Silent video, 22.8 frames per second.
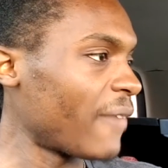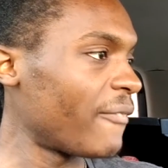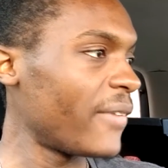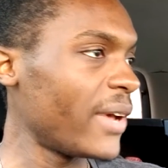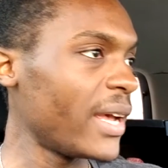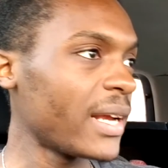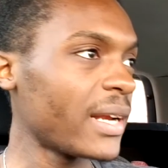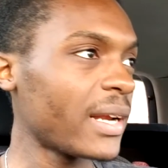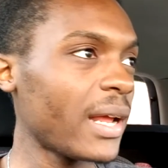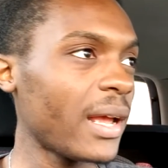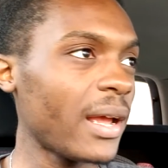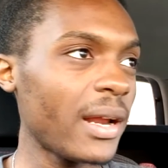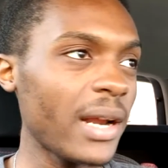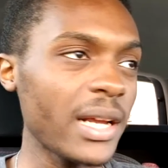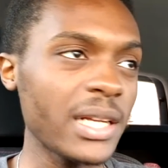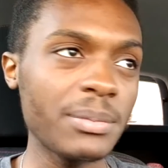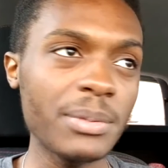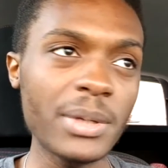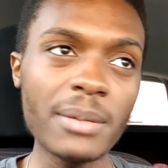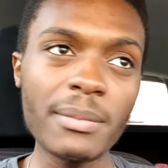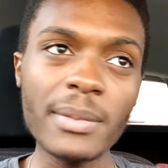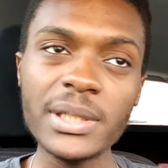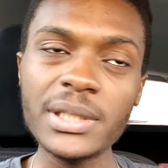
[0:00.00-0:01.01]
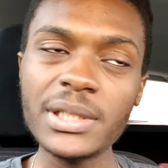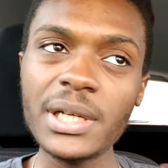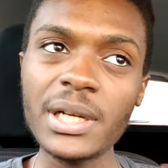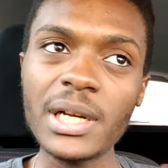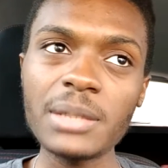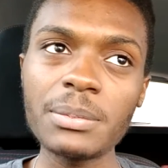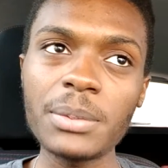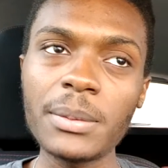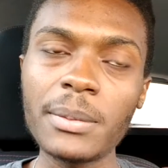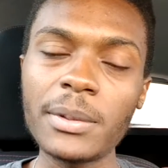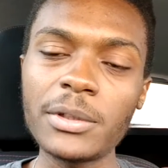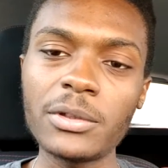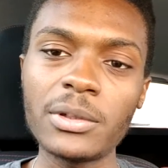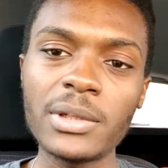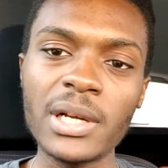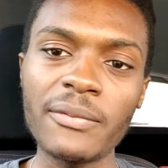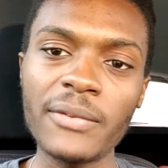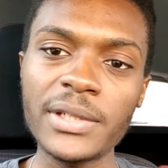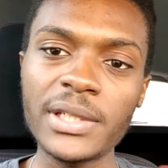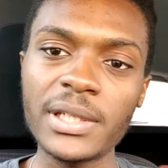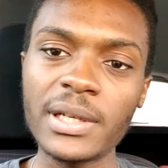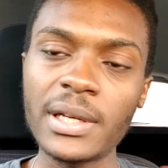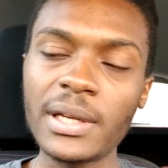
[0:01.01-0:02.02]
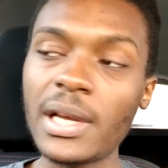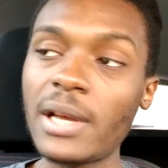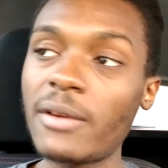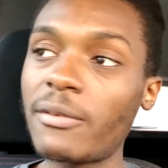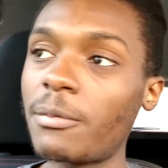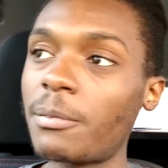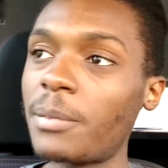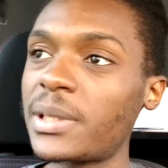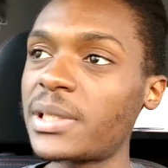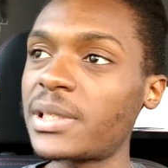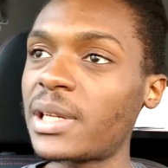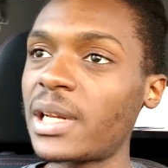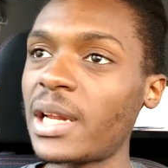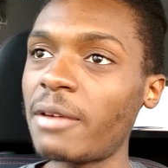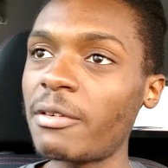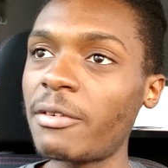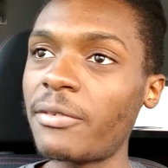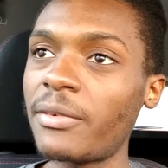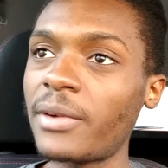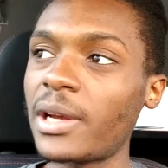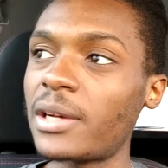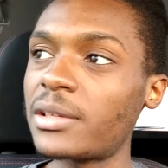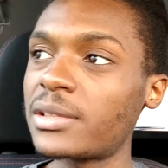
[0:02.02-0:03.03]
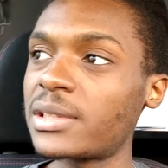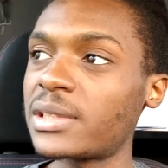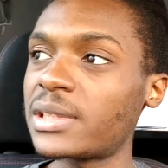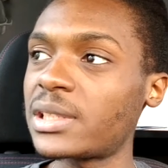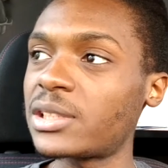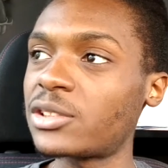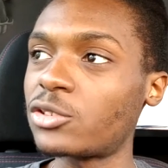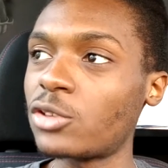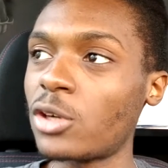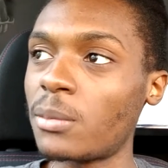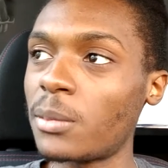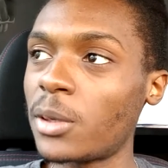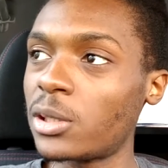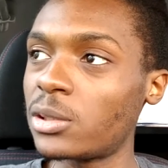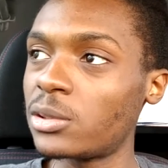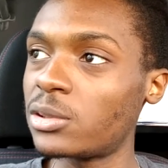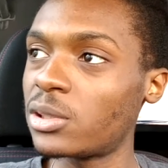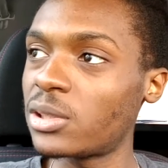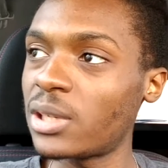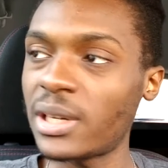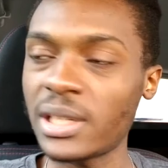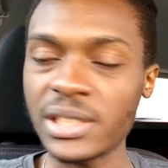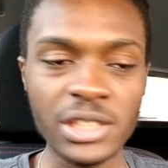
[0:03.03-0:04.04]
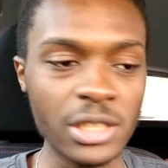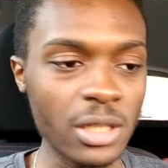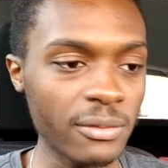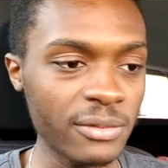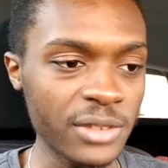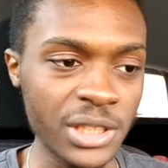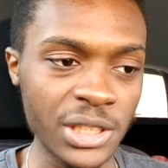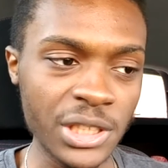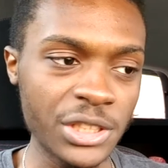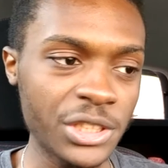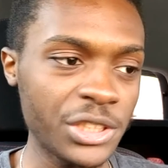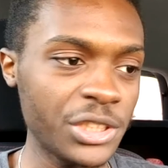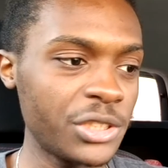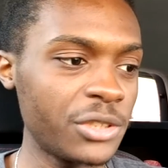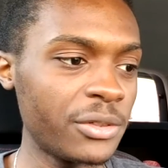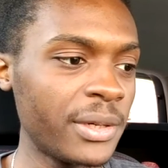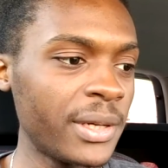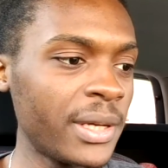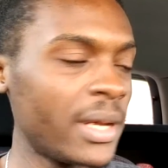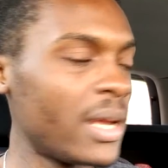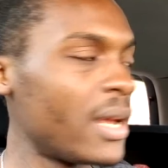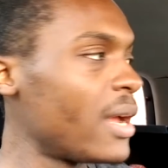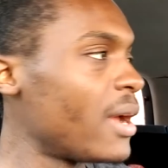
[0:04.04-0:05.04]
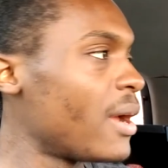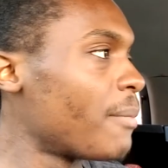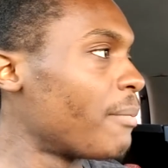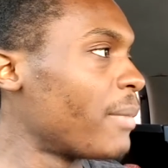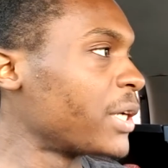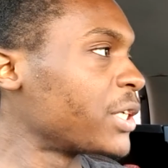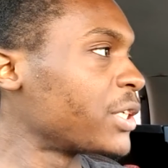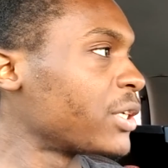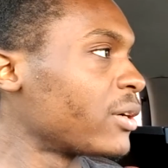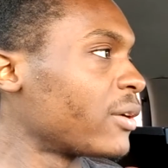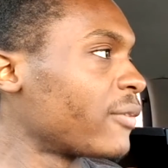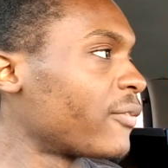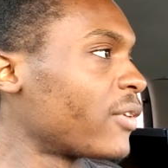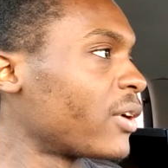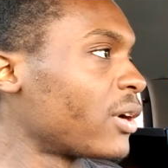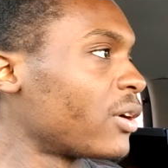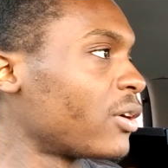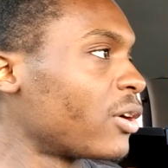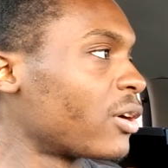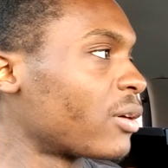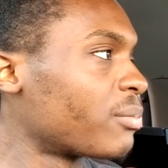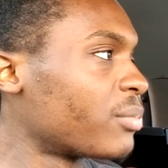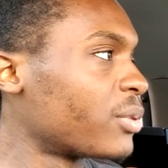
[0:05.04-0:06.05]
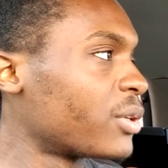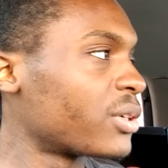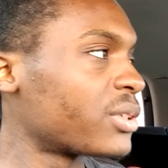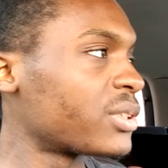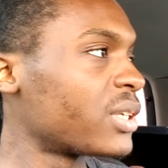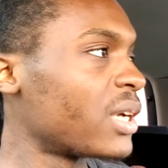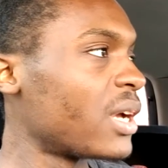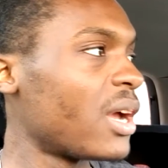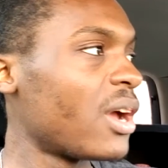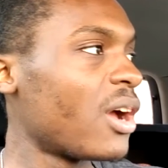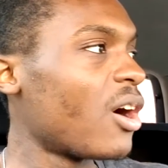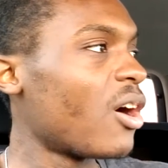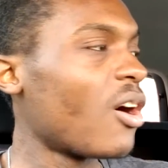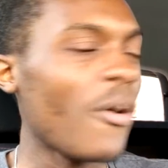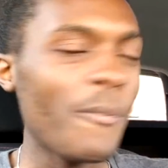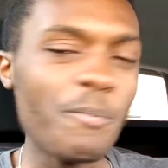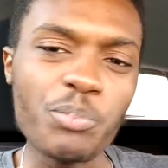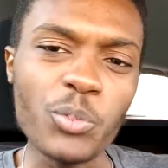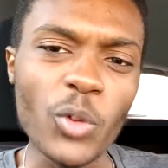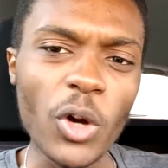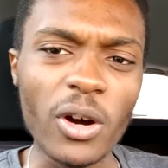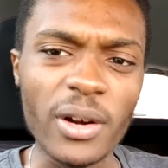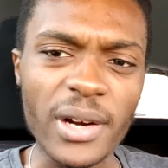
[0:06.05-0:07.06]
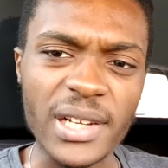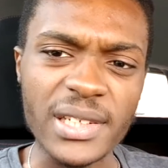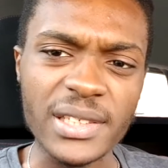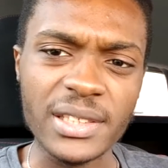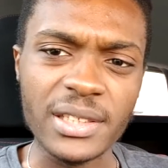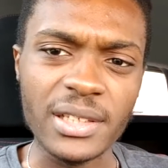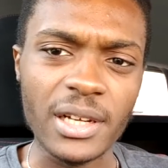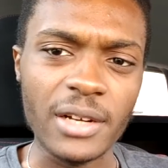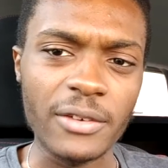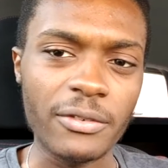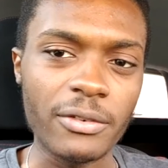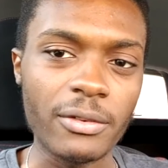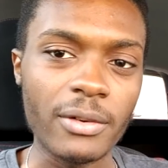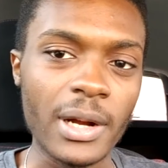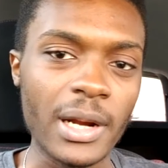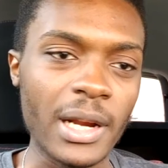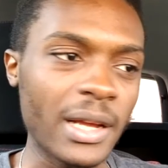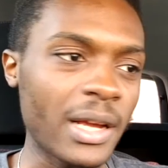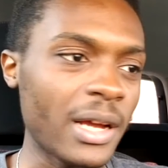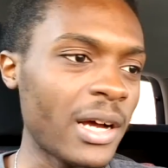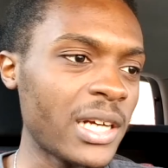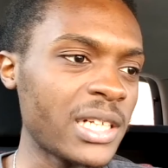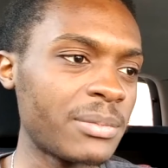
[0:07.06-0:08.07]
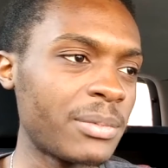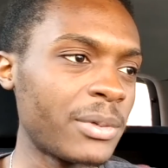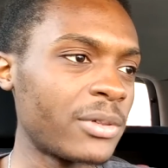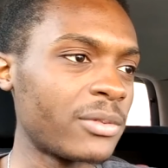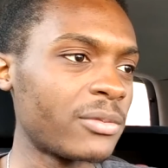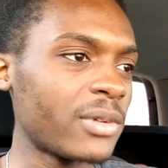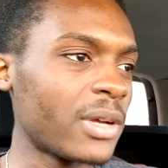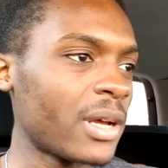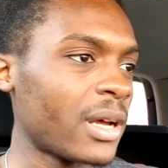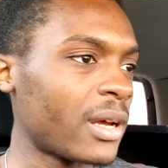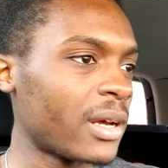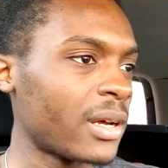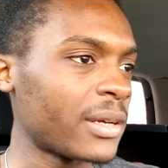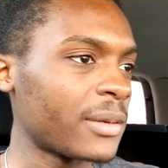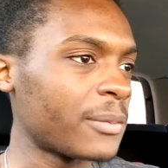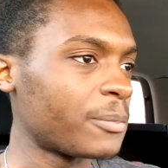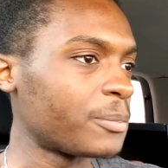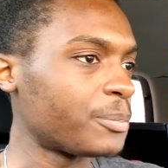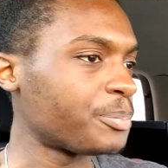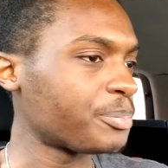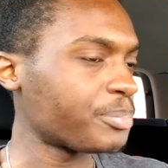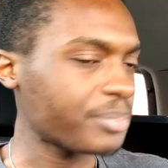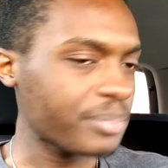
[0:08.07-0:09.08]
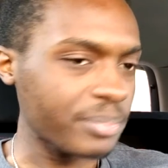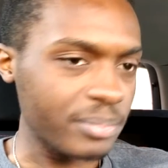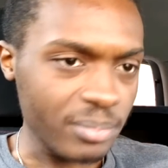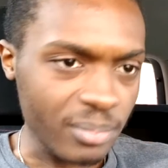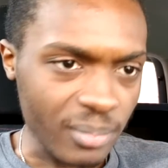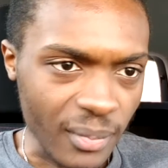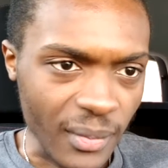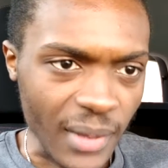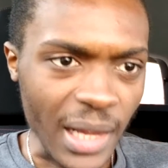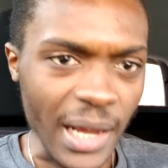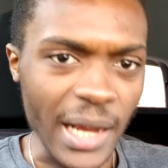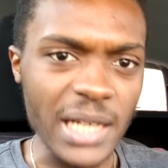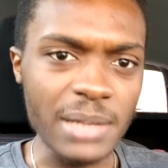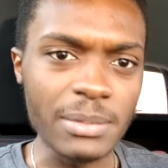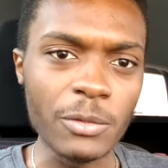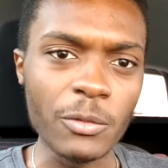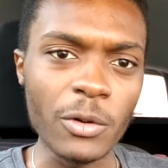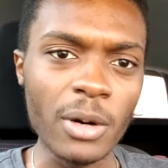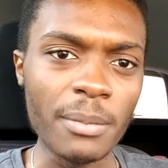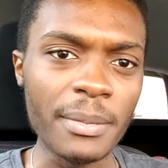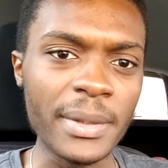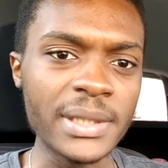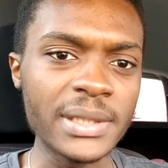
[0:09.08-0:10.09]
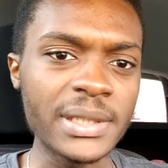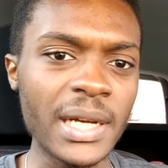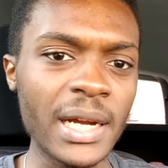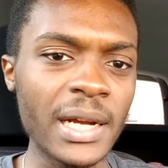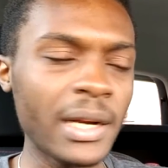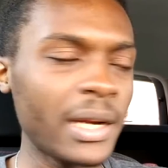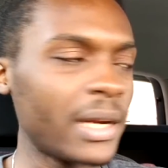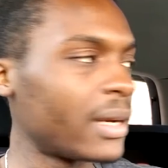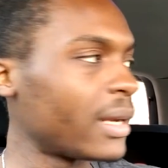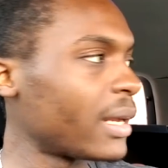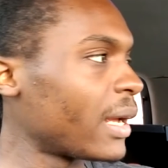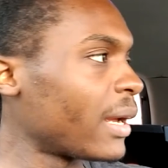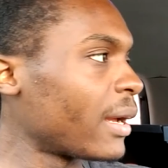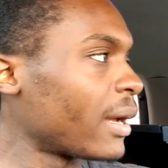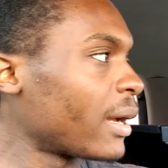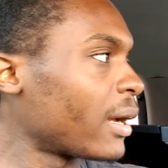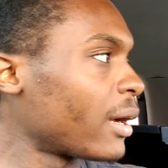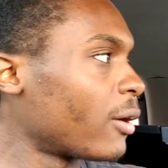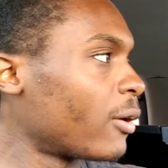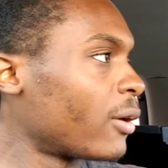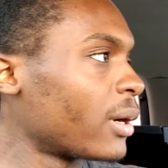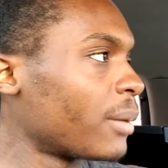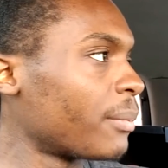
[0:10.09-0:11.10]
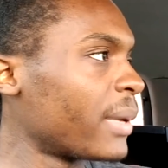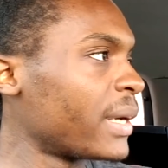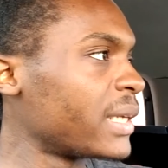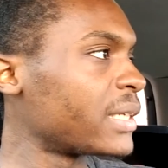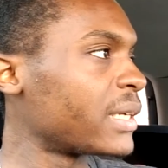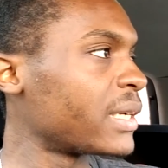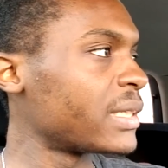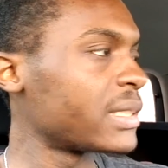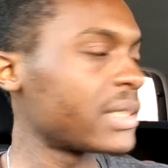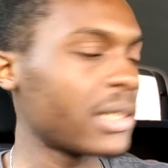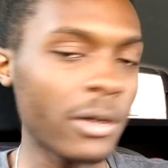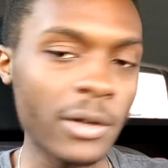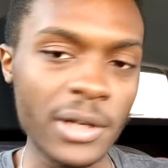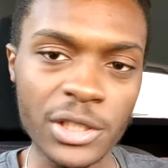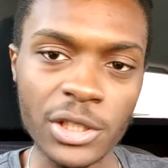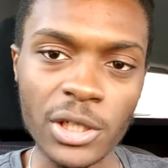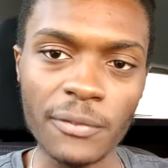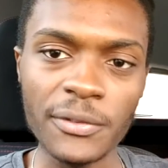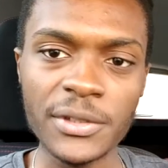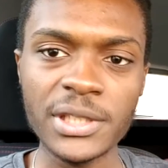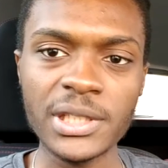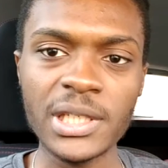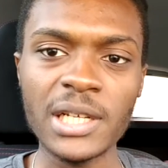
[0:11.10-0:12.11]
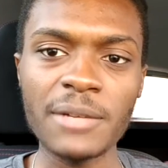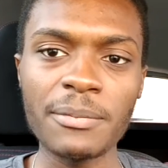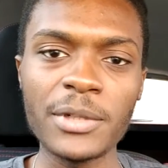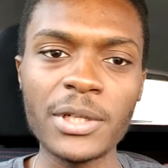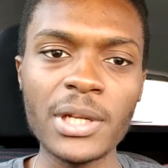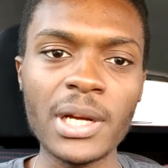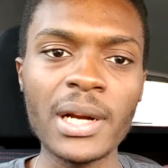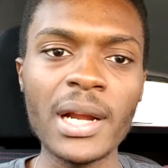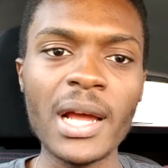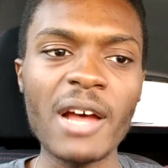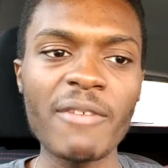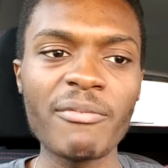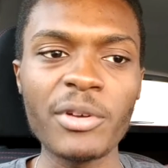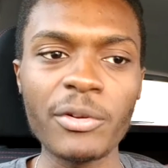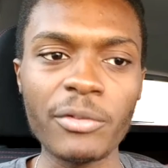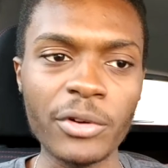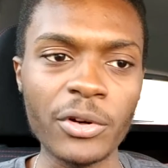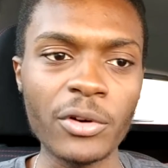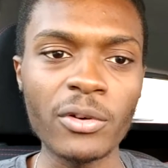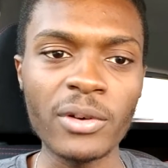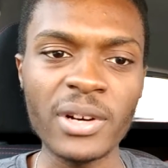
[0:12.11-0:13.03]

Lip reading: I think that's pretty much it. That's pretty much all the advice I can give. Basically, everything else is as normal. Look at the service history. Make sure you've got the logbooks, all that stuff. Right, the car's been well maintained, and all the maintenance, all the services that have been done have been